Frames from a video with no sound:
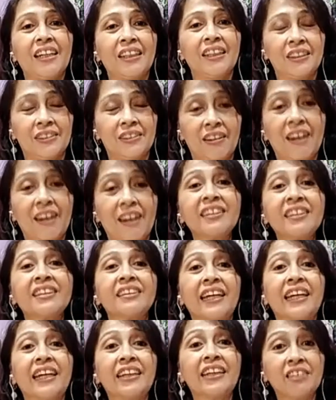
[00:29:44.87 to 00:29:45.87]
Trust
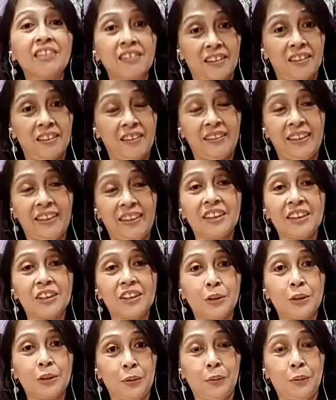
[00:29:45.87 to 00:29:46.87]
and courage
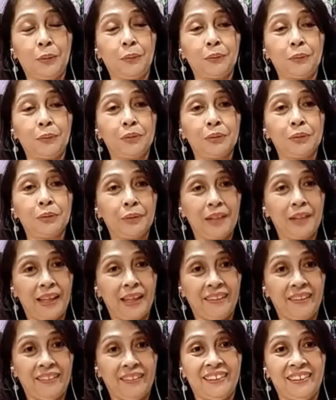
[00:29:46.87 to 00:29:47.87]
go
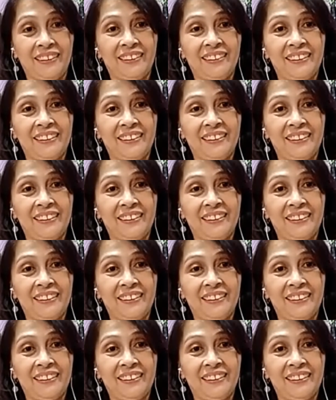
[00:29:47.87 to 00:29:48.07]
together.